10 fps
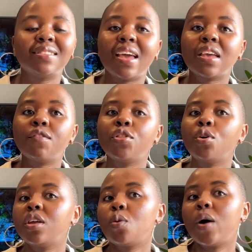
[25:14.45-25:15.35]
like even though
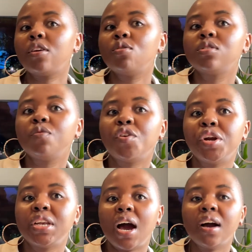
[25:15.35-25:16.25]
that one looks very
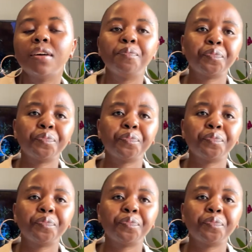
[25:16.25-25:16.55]
dark,